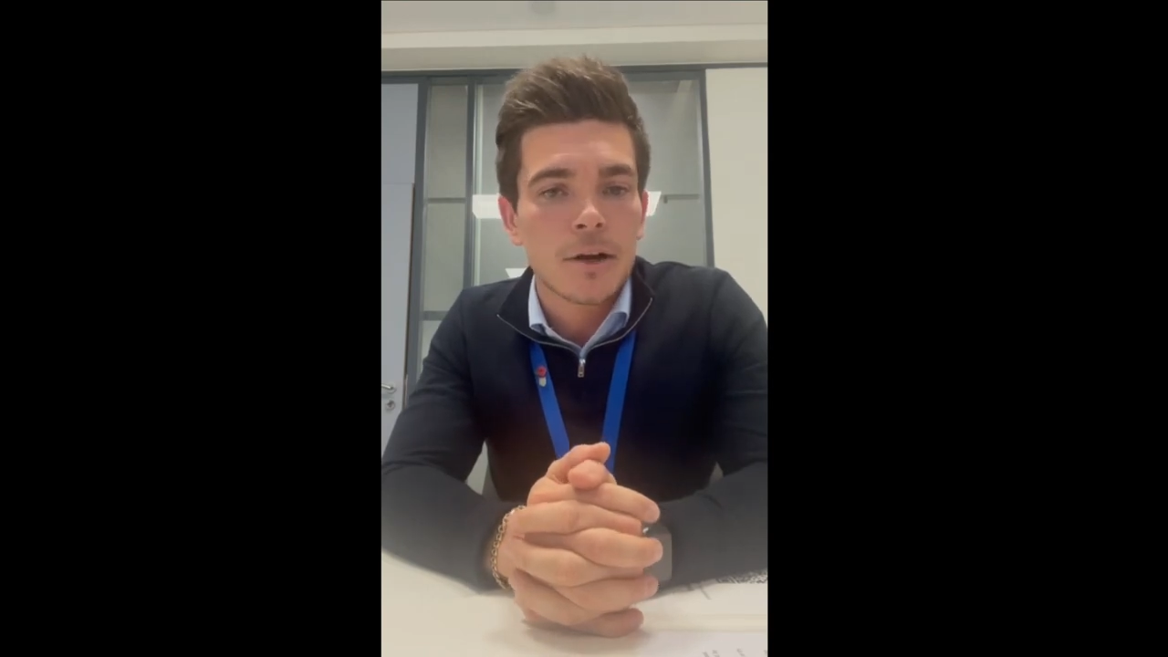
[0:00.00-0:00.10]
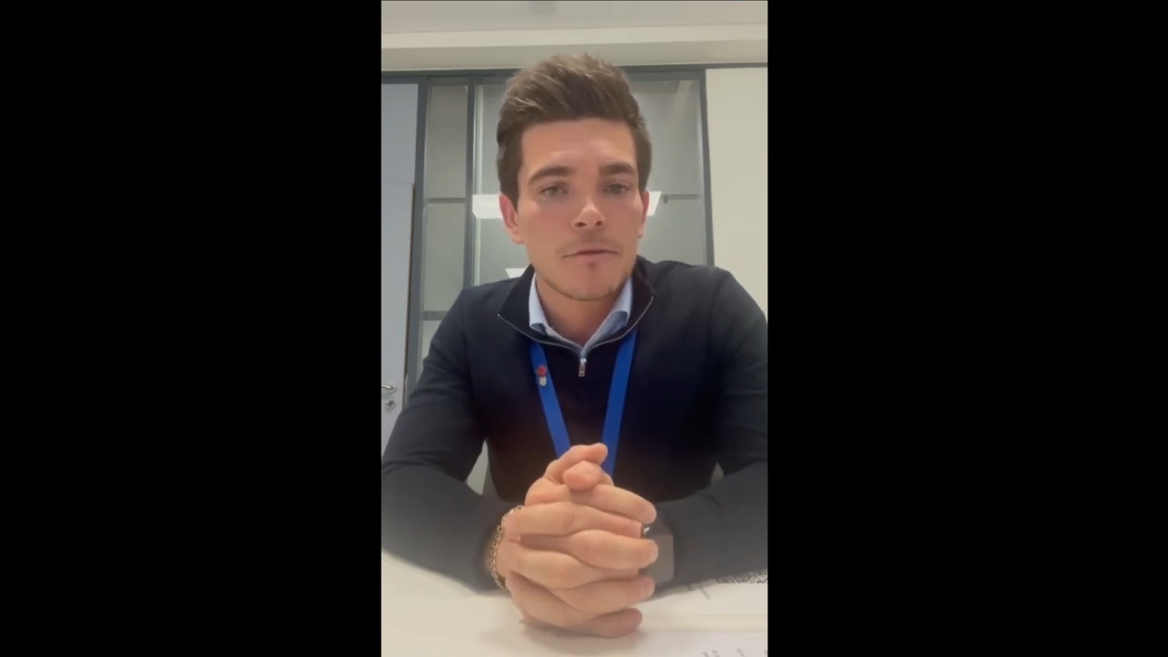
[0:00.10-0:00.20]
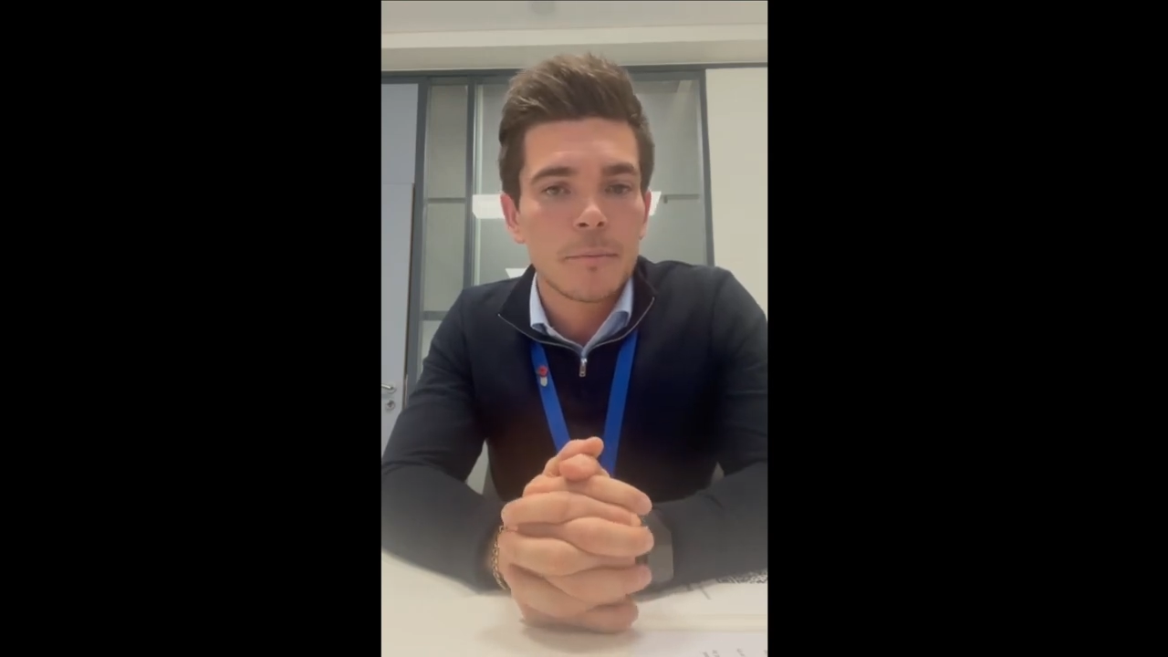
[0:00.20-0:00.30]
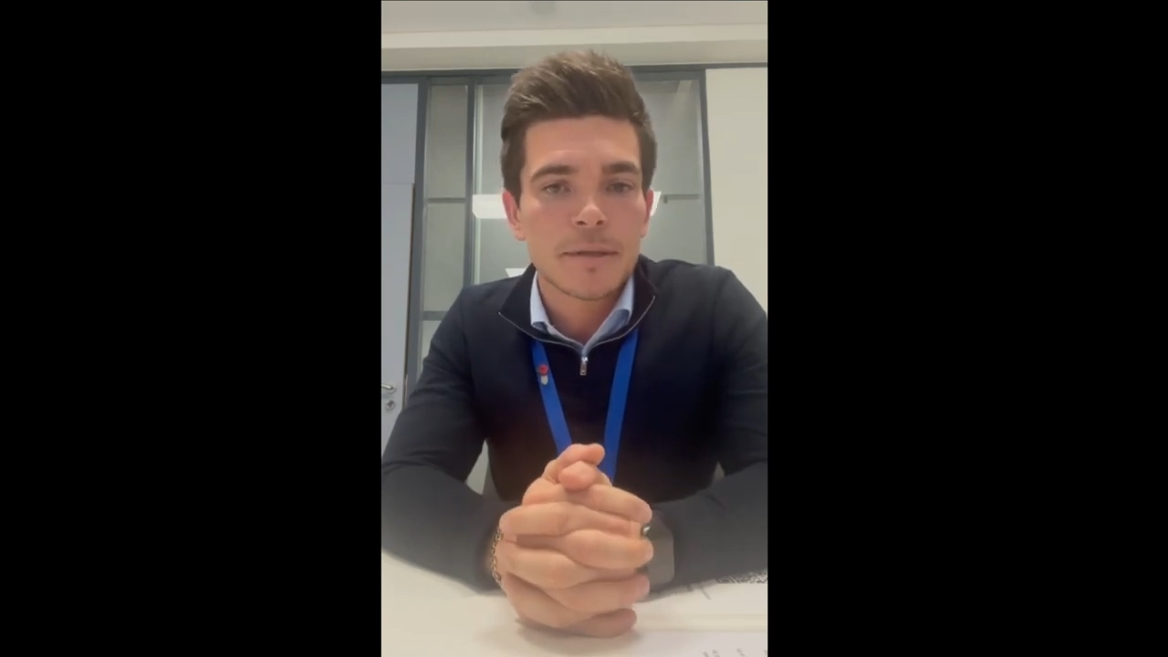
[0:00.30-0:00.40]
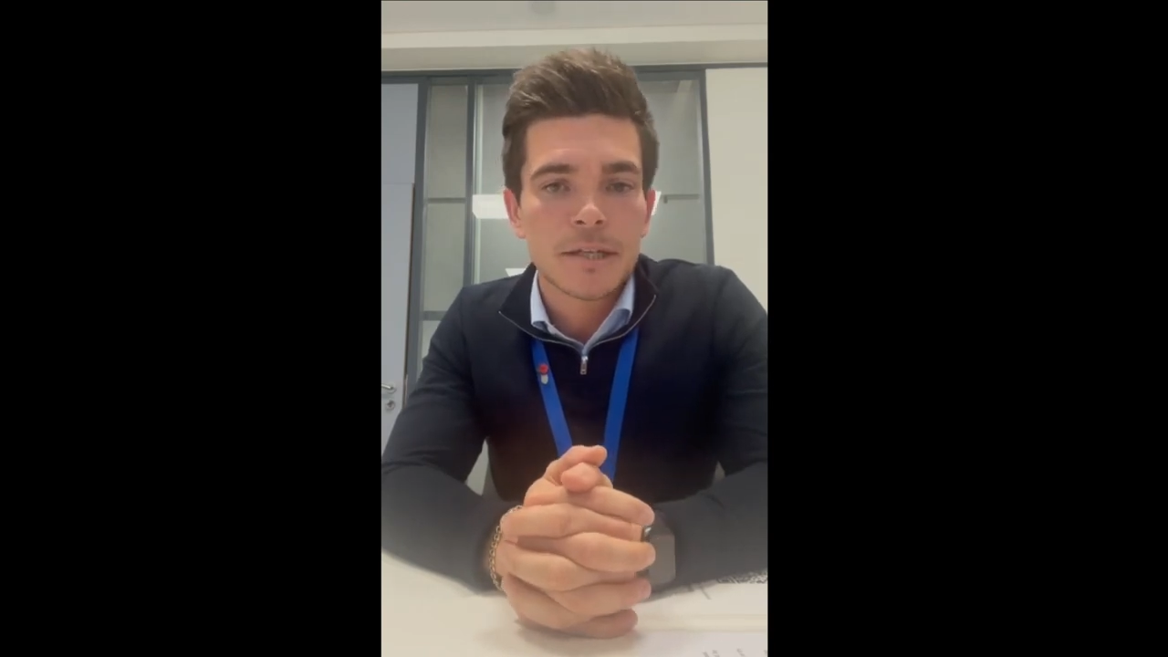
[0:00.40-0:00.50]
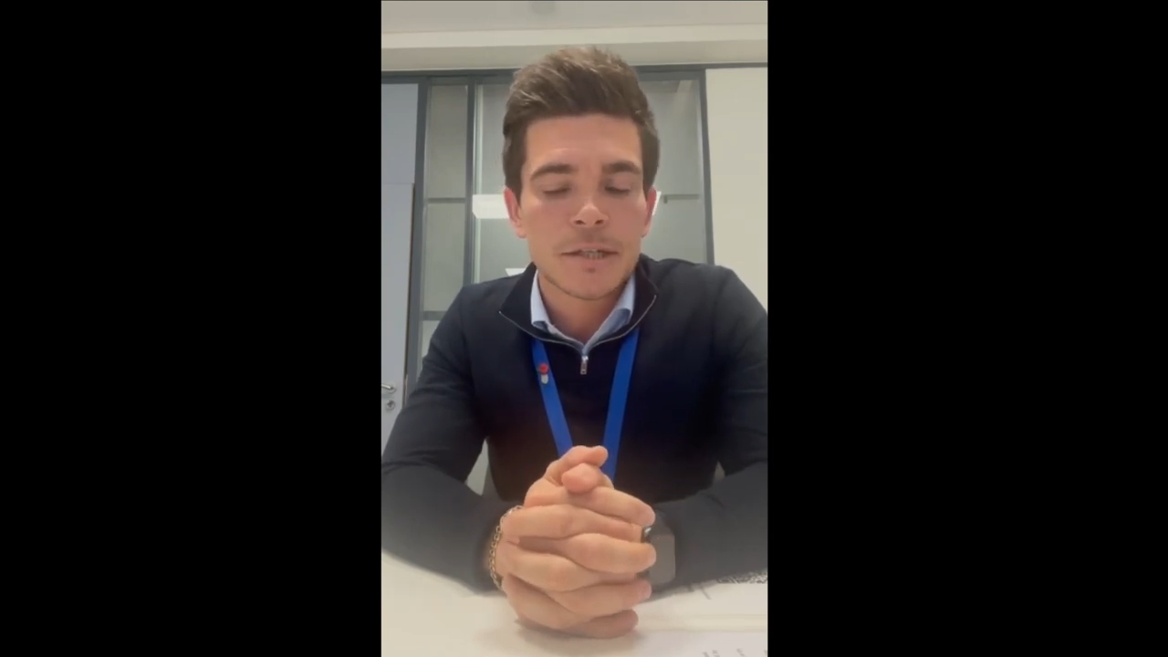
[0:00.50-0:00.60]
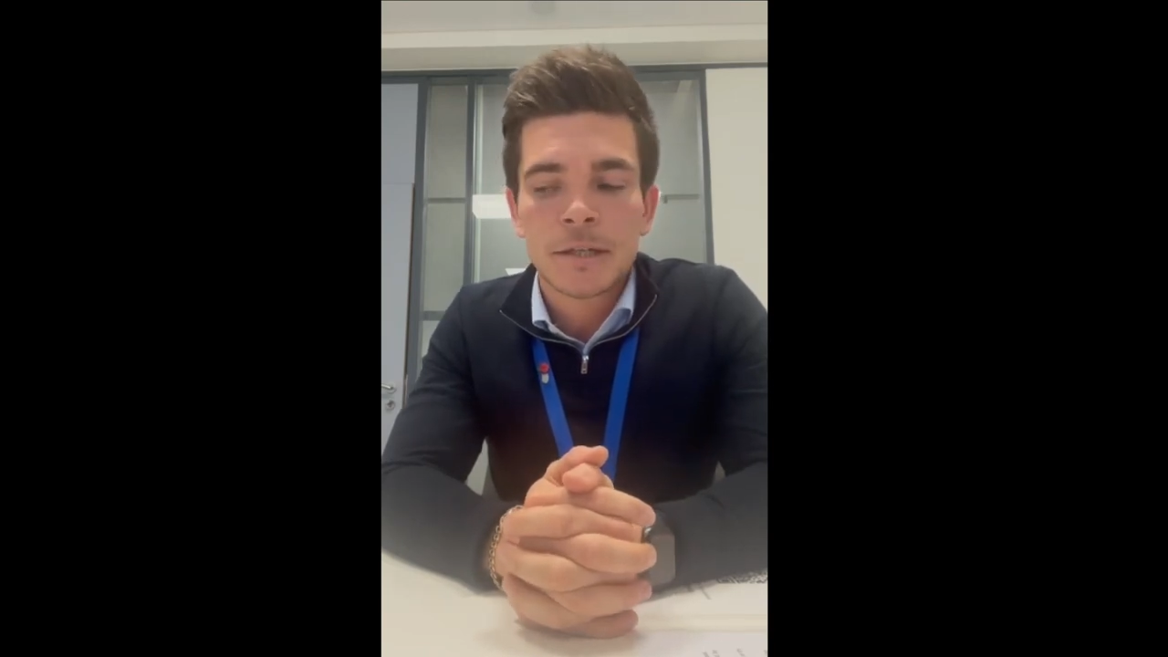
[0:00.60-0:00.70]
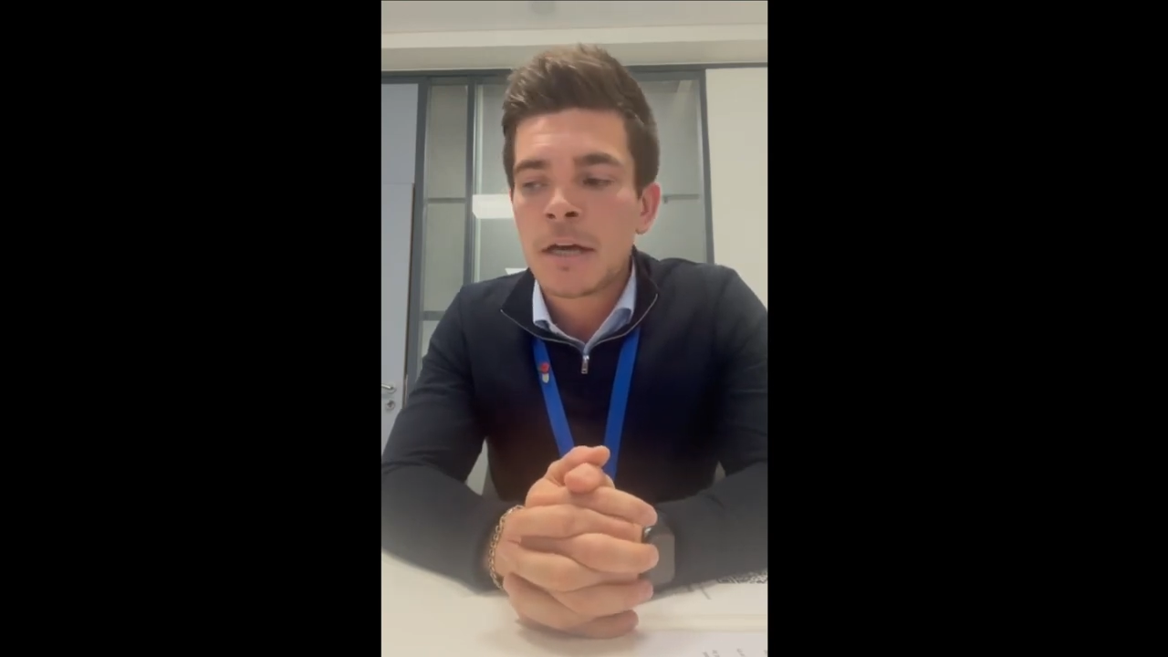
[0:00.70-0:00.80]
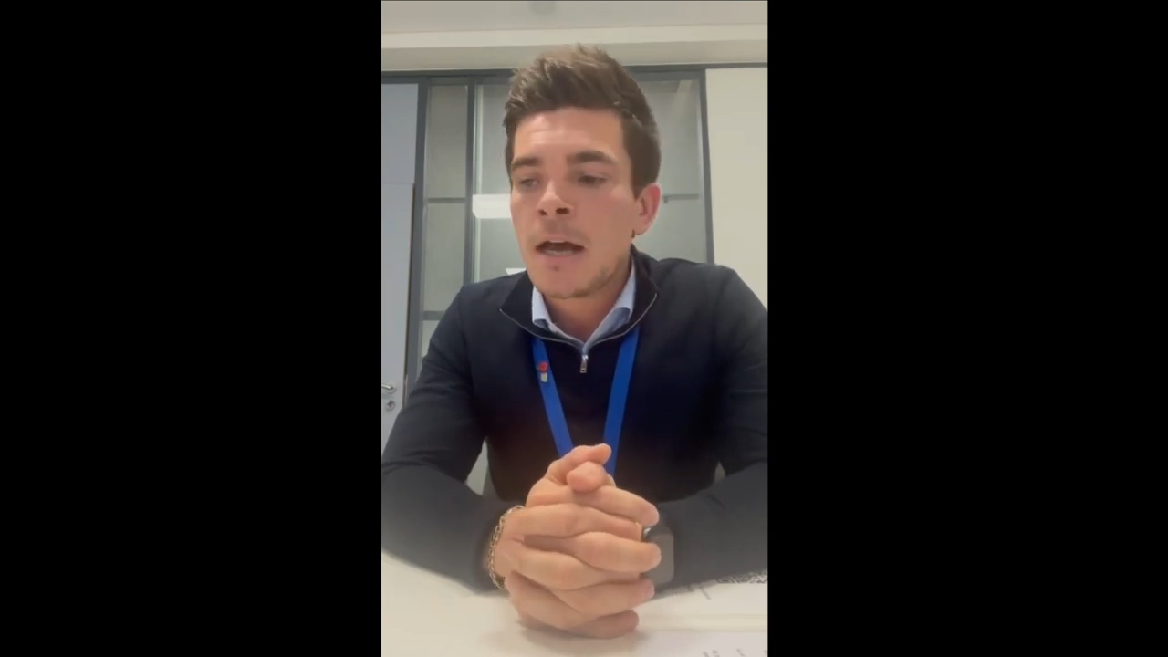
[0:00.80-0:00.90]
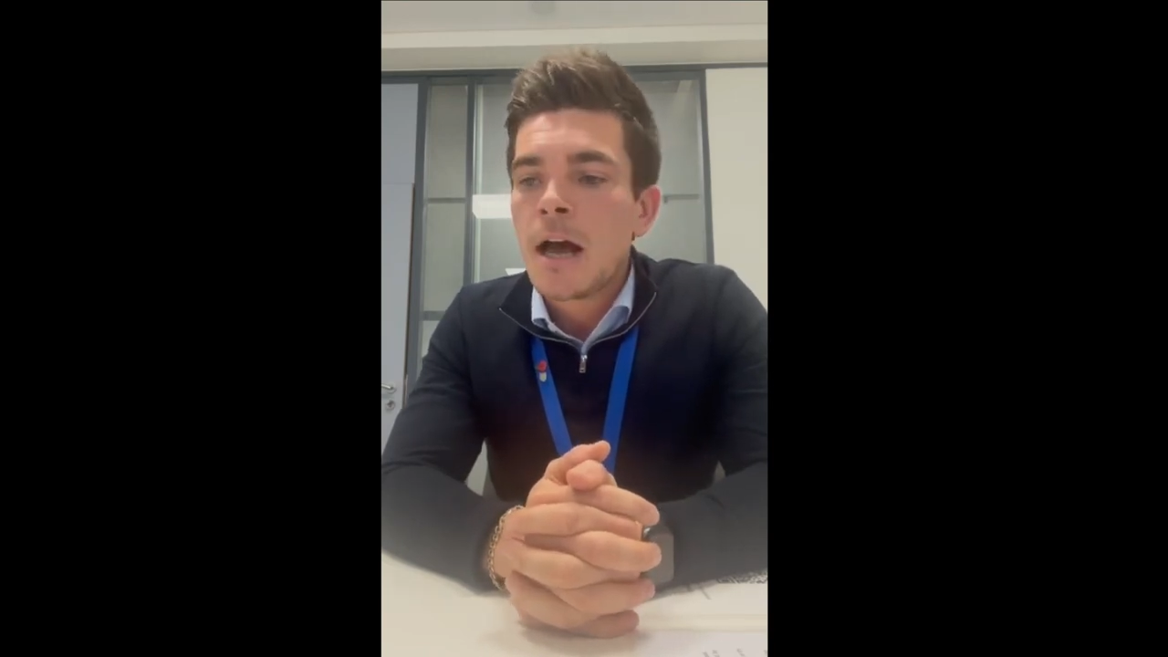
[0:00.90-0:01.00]
current
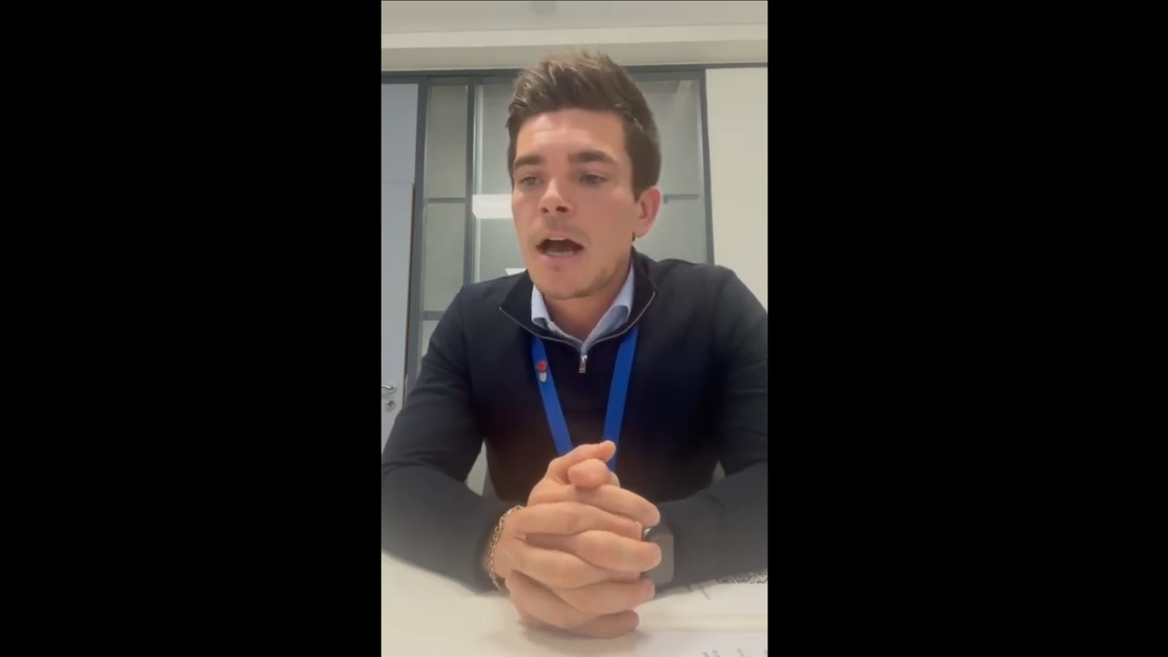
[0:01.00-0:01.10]
position,